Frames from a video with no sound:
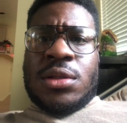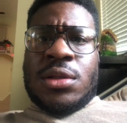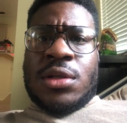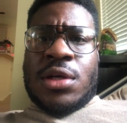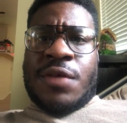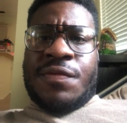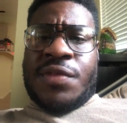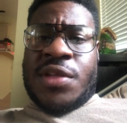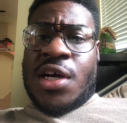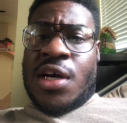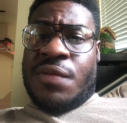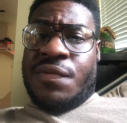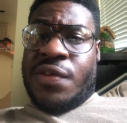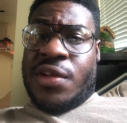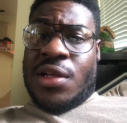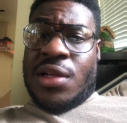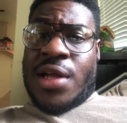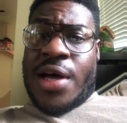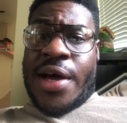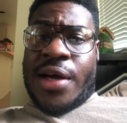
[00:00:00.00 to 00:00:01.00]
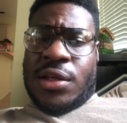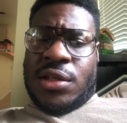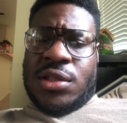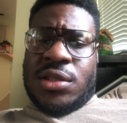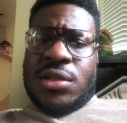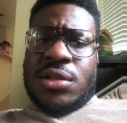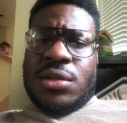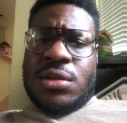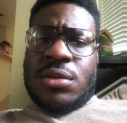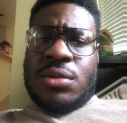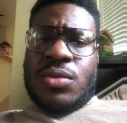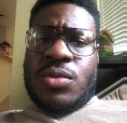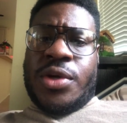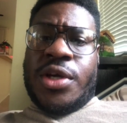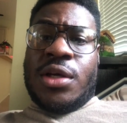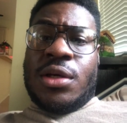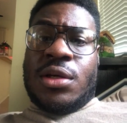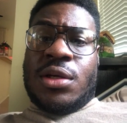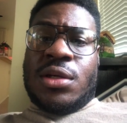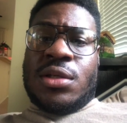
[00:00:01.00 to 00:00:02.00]
have done for the last
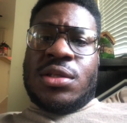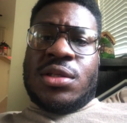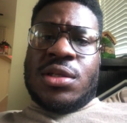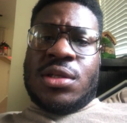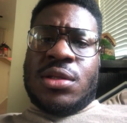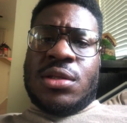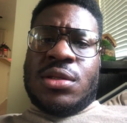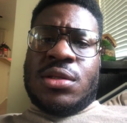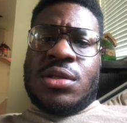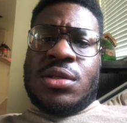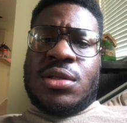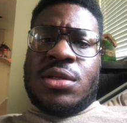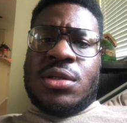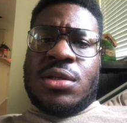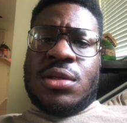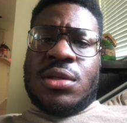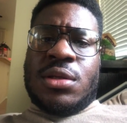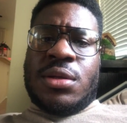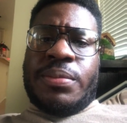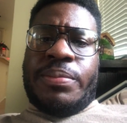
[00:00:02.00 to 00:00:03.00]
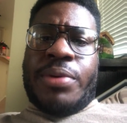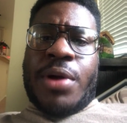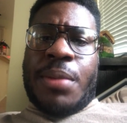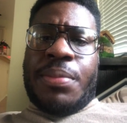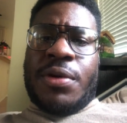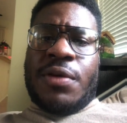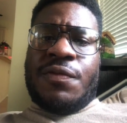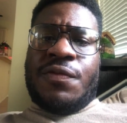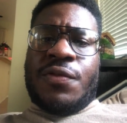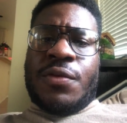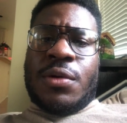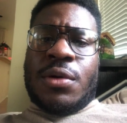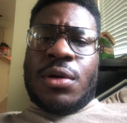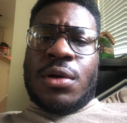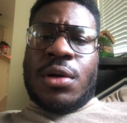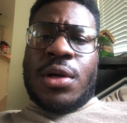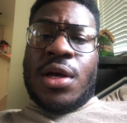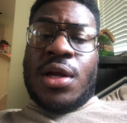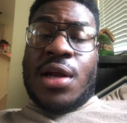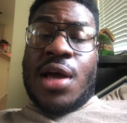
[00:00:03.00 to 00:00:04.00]
week since prepping for
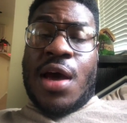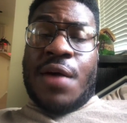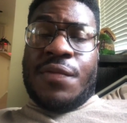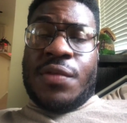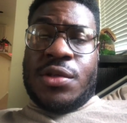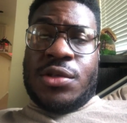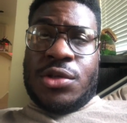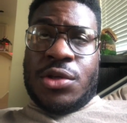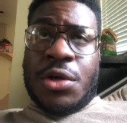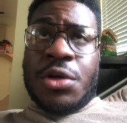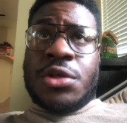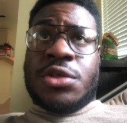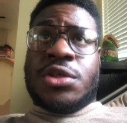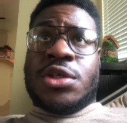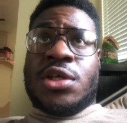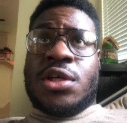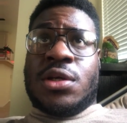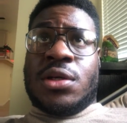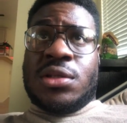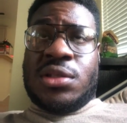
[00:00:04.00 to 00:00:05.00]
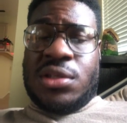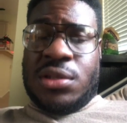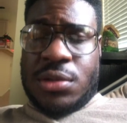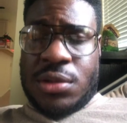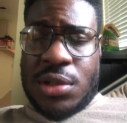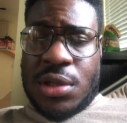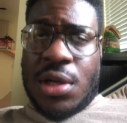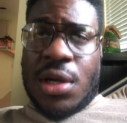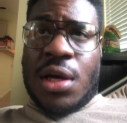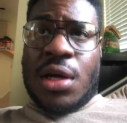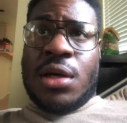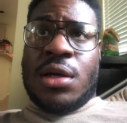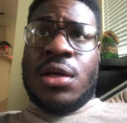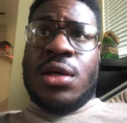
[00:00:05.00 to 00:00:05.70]
and having the surgery until today.